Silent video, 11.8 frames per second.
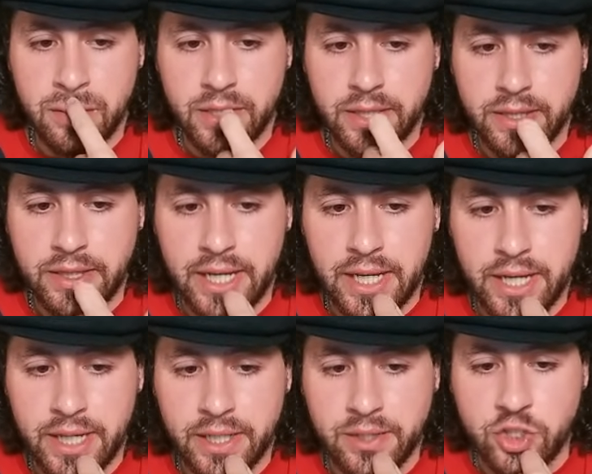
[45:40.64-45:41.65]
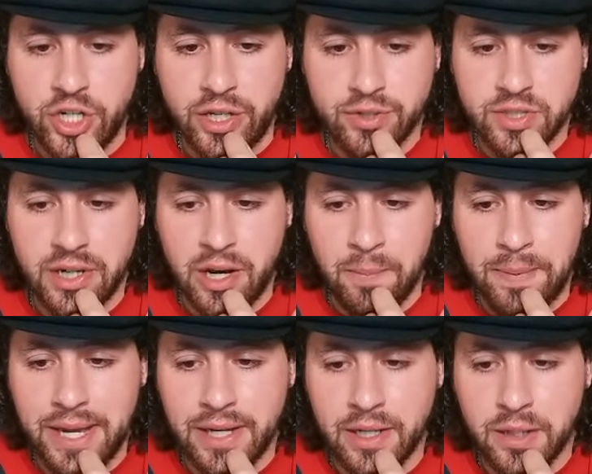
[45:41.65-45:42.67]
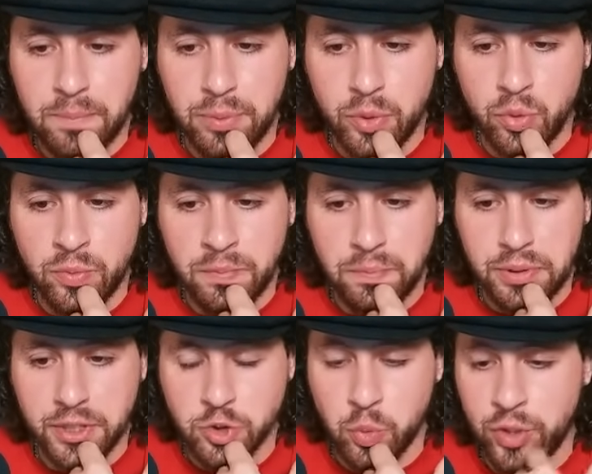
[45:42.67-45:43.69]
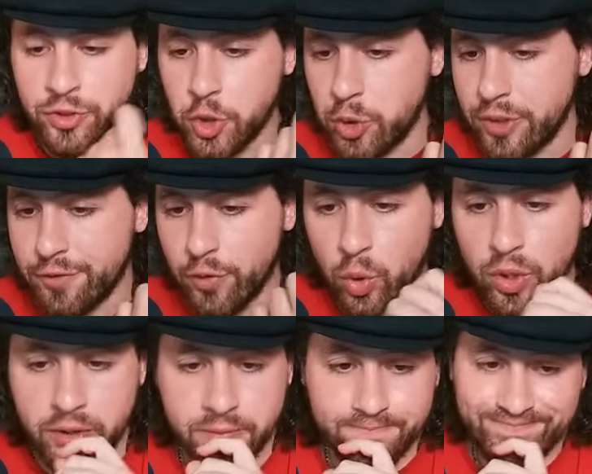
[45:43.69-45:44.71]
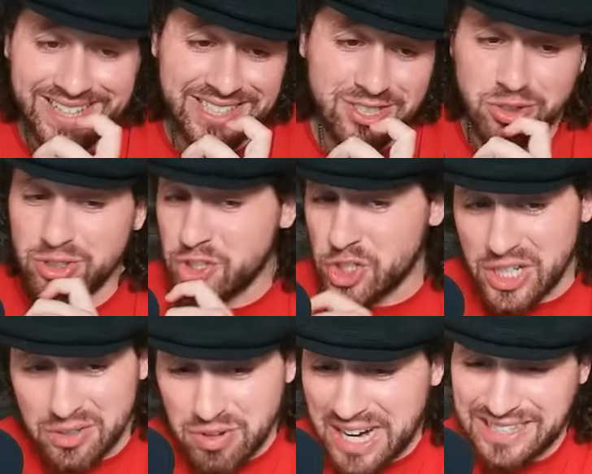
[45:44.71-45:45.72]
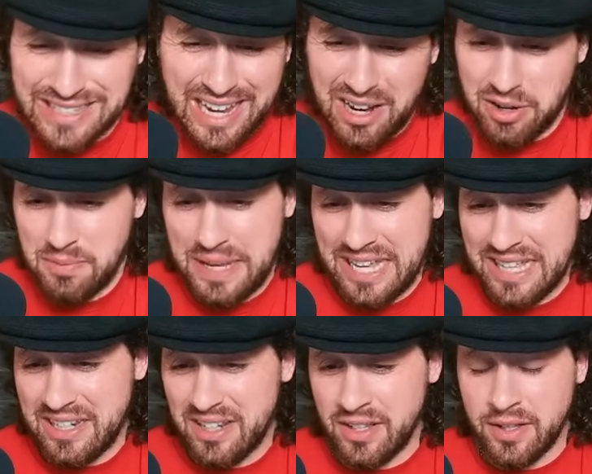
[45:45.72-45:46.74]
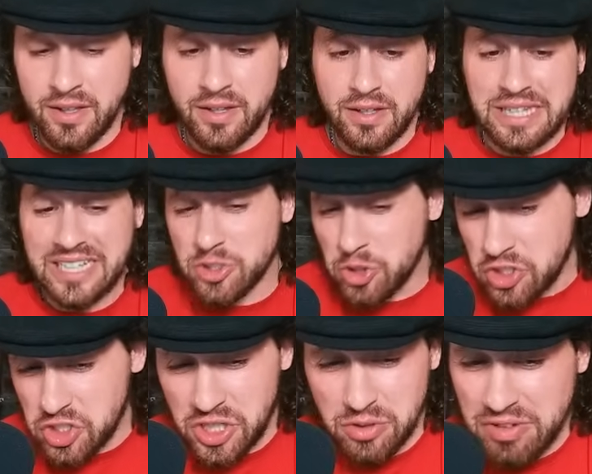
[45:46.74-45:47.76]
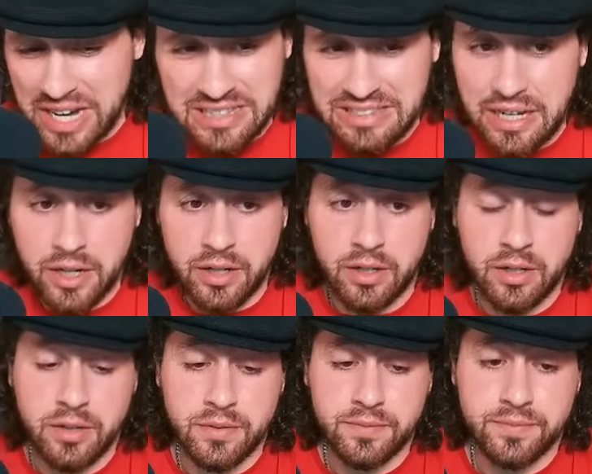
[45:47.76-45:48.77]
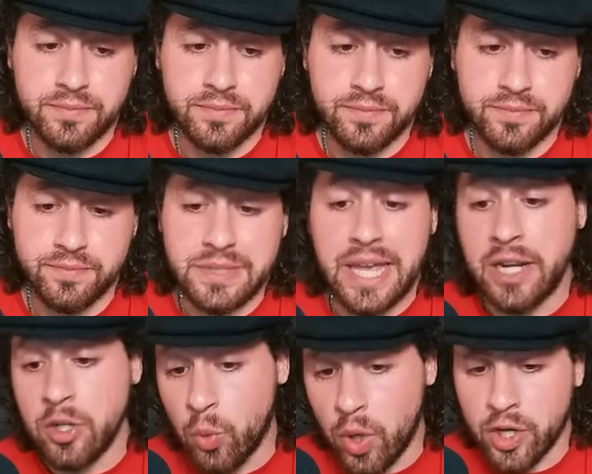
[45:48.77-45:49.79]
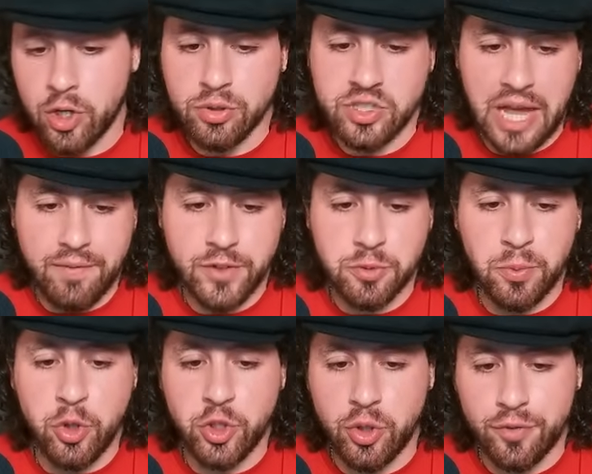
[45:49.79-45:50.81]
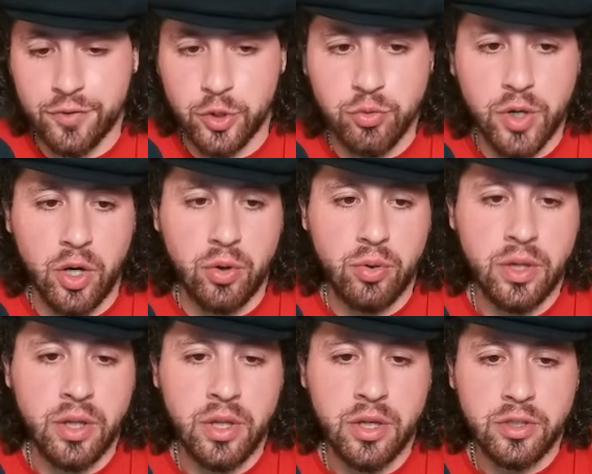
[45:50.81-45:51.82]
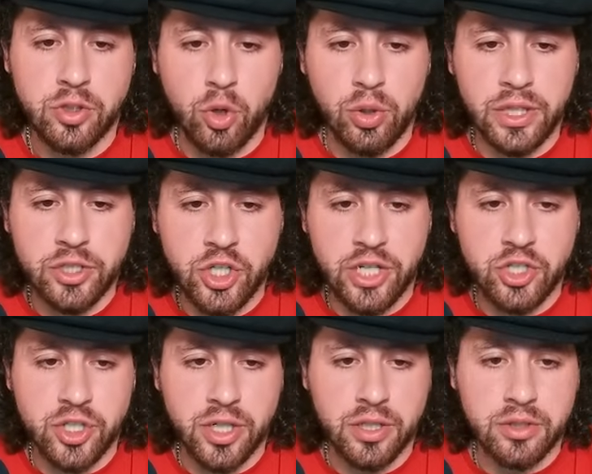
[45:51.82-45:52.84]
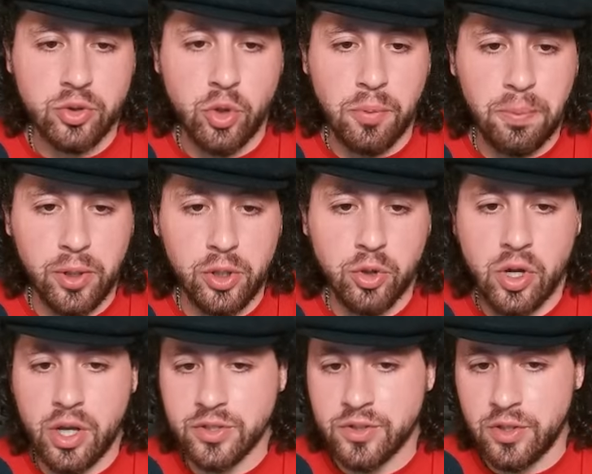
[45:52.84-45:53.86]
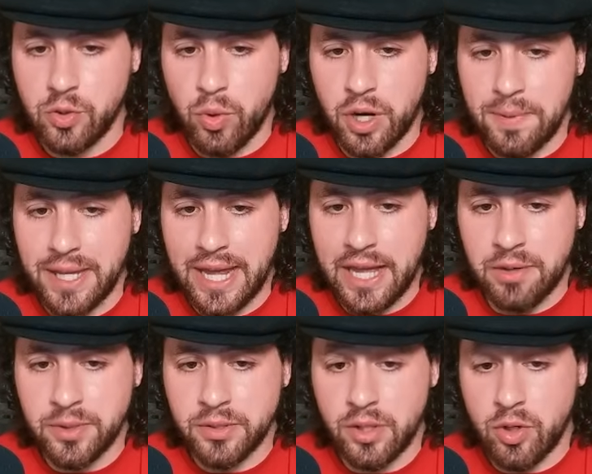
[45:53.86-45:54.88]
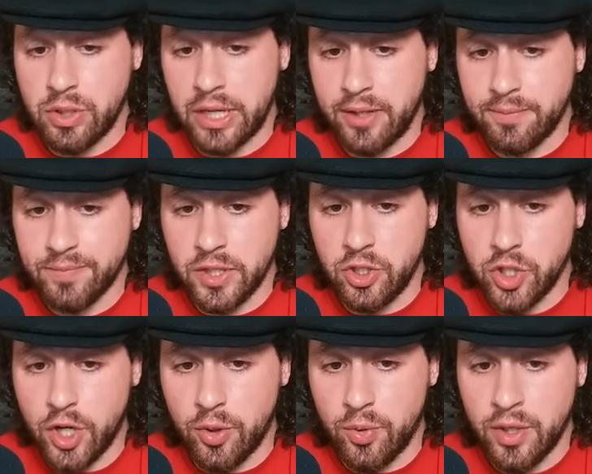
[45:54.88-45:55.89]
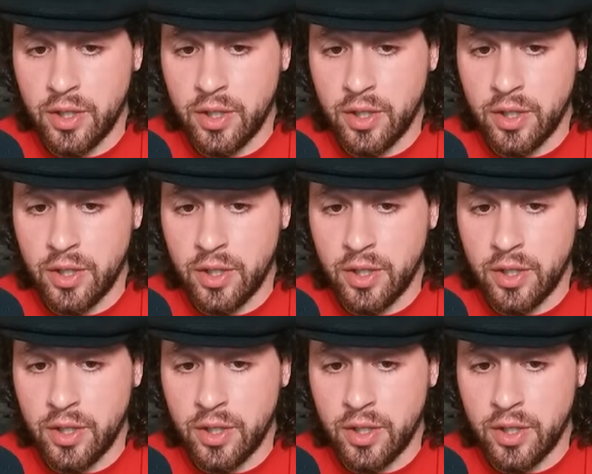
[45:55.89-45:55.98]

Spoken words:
And then Jailton Almeida, boom, plus 134. That's good shit right there, man. That's good shit right there. Then you want to go savage mode. You go Phil Rowe. You go Oleksiejczuk. You go Paulo Costa. You want to be an animal? Okay, there you go.